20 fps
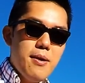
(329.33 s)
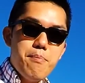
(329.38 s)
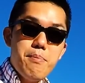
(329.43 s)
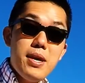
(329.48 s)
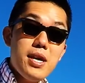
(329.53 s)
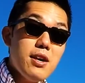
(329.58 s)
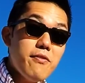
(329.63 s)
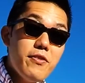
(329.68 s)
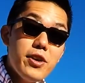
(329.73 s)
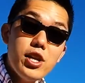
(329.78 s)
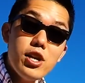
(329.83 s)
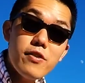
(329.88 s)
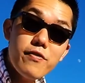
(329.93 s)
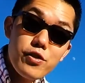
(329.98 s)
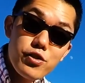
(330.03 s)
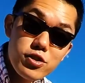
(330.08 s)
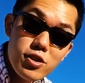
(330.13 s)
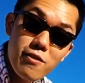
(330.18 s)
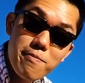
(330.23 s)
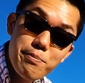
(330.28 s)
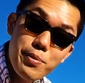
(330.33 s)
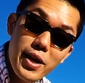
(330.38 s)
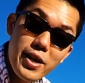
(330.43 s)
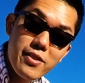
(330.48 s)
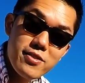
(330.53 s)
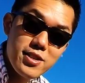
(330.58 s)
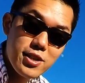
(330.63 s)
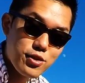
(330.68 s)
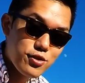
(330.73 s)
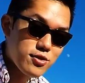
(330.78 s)
make a video of yourself playing
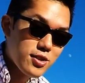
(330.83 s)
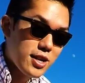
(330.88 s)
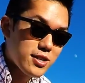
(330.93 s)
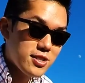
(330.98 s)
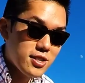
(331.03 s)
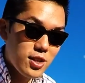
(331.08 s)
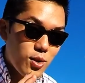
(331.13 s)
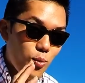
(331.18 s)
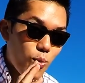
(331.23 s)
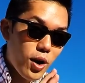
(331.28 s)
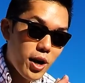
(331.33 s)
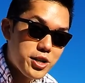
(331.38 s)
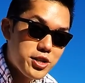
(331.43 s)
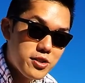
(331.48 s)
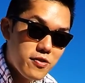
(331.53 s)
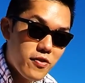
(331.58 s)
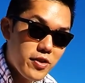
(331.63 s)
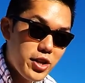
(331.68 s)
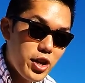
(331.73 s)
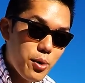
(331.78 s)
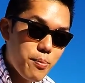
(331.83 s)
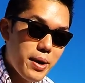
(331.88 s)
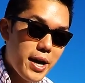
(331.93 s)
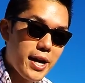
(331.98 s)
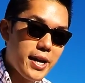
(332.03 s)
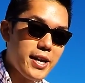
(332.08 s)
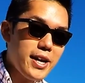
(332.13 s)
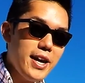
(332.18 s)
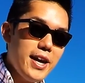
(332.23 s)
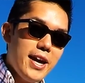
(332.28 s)
this exercise, and then watch the video
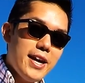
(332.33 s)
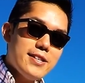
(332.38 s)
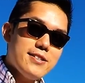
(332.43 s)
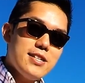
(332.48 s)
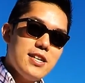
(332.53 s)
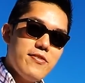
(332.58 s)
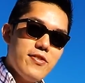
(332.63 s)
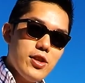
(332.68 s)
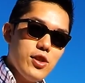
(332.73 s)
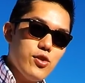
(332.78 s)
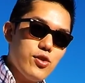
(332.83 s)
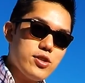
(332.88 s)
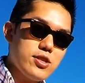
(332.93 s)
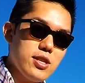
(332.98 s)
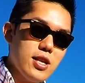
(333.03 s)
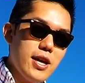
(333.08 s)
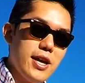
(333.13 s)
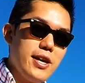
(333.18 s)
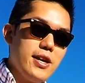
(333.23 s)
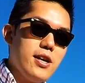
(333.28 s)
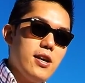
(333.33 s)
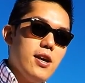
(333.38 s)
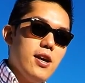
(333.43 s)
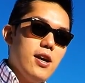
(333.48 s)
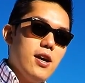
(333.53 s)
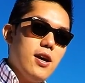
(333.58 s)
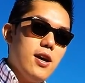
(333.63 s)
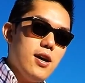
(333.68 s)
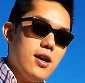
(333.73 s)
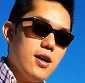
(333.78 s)
back and see if it looks like
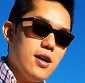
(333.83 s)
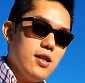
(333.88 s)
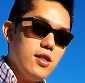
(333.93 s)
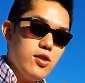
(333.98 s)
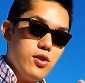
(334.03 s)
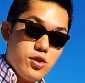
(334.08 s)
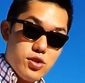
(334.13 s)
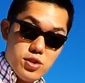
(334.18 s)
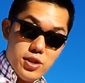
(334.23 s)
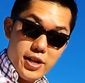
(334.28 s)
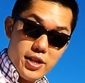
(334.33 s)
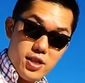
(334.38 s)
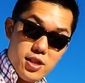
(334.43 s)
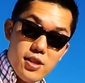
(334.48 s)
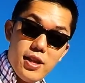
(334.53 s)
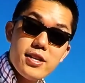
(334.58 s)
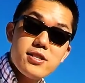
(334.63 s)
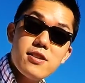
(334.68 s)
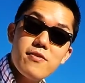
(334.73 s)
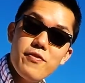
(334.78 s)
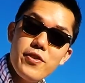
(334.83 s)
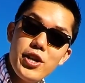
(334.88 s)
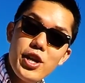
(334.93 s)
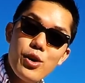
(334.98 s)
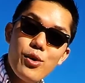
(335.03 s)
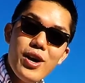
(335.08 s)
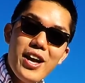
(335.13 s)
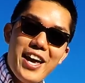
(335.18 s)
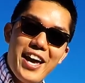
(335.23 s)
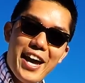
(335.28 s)
the lesson
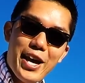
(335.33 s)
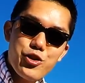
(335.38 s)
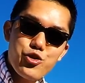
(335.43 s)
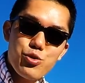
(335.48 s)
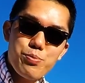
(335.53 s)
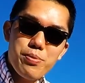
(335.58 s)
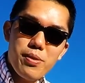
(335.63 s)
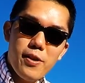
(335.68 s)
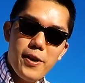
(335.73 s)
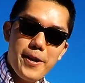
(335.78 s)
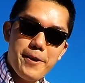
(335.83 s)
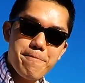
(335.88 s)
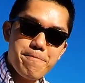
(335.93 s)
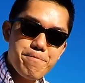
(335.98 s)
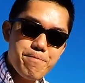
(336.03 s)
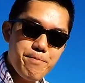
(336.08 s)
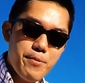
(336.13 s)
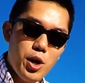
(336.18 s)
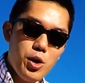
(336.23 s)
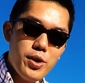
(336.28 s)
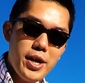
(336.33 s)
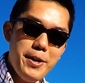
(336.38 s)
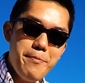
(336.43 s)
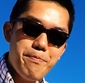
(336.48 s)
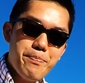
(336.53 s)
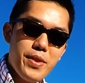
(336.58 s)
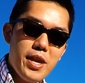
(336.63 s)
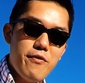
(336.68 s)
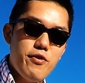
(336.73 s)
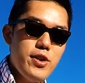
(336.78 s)
video as you're playing. Okay?
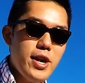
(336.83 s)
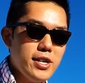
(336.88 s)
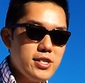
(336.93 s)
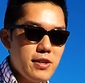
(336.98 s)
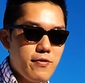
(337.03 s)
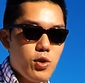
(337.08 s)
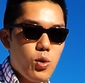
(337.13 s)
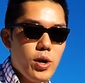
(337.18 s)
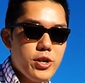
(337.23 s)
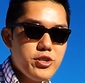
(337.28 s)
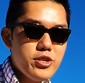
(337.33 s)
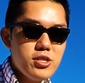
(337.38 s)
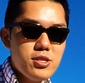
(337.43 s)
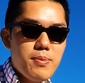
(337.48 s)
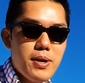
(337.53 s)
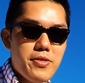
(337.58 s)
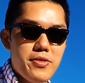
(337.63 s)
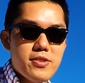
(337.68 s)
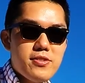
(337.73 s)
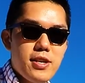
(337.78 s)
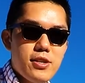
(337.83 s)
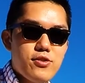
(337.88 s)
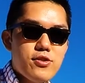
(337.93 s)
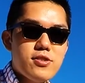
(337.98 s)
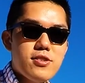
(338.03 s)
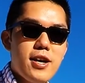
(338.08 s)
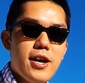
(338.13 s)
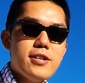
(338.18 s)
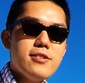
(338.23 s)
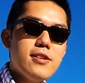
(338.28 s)
If you guys have questions about this
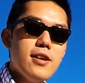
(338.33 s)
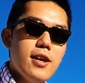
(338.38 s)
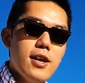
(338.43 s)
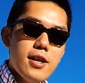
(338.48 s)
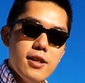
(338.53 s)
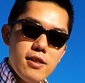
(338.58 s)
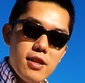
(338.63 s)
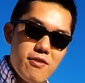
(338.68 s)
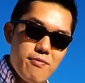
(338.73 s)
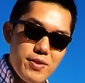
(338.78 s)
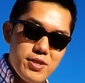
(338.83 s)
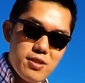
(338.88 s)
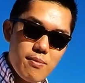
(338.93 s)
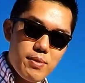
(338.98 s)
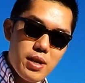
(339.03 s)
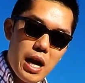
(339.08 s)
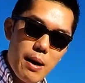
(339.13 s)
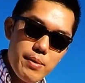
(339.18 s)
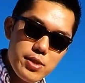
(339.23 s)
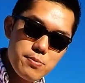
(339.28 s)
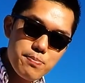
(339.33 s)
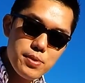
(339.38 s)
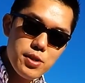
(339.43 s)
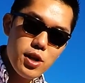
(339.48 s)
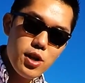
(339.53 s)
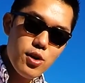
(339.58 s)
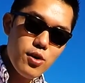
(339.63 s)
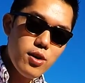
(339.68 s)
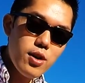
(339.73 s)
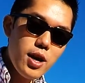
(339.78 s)
exercise, leave me some comments
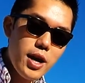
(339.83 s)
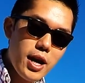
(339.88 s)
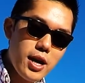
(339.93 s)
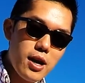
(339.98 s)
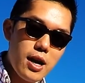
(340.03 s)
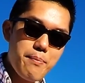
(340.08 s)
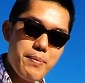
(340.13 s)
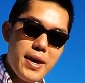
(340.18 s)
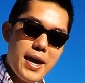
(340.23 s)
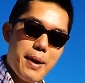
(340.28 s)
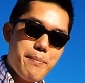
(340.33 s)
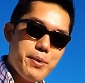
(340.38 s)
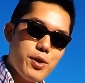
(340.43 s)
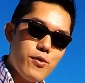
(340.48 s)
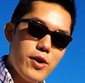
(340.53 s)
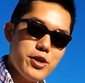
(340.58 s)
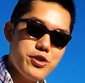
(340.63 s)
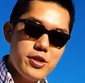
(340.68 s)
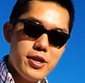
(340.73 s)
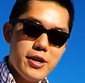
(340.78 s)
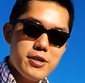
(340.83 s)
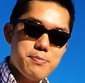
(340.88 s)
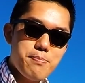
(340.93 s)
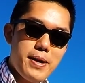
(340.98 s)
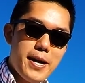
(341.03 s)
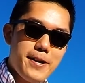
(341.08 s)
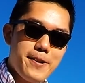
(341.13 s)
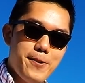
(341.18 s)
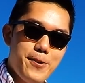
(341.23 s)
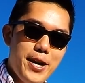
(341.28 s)
below and I'll be happy to write you guys
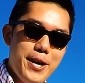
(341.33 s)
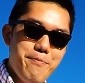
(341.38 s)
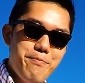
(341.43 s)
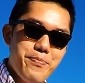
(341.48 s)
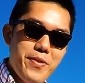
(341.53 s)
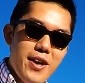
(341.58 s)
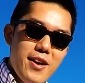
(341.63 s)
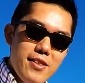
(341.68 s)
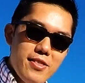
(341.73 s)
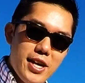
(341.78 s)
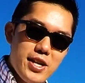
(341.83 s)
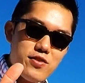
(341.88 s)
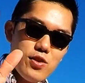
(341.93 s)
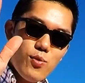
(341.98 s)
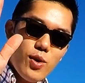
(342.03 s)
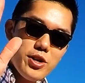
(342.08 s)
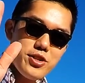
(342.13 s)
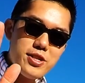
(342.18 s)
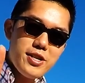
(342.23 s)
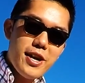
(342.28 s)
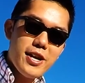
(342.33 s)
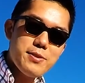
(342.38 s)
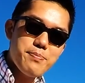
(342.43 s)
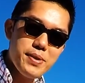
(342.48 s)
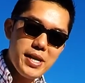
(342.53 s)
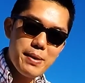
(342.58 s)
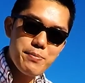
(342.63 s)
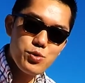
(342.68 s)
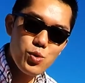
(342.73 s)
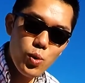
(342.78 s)
back. Okay? Thanks for watching, guys.
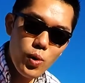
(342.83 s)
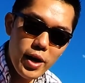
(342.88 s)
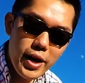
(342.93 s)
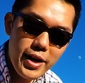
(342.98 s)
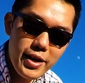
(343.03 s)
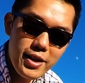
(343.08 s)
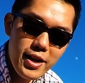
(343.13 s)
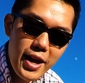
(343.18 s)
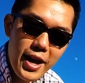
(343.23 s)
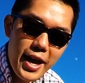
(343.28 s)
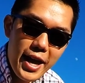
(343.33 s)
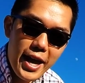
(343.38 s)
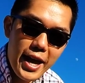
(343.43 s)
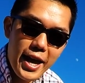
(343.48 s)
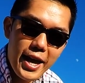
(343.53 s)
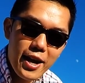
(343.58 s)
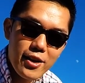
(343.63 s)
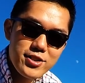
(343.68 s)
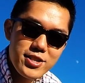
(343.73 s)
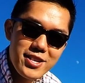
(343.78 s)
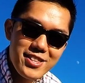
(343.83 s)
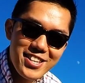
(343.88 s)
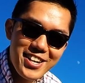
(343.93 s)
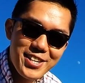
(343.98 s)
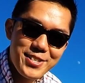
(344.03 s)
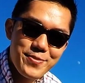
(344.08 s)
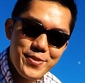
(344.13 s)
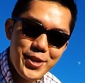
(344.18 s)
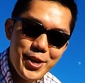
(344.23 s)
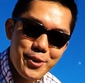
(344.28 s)
My name is Huei, and I'll see you in the
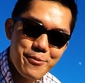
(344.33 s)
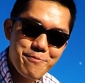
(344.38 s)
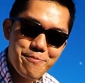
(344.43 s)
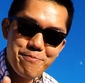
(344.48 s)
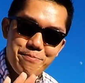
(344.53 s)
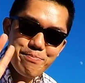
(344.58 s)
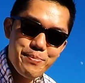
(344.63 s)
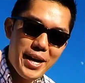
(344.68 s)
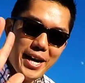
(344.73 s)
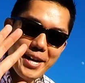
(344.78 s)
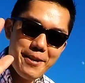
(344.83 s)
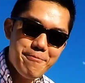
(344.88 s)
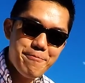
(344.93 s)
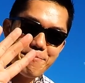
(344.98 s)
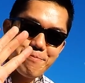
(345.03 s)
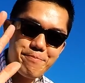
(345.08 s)
next video. Bye.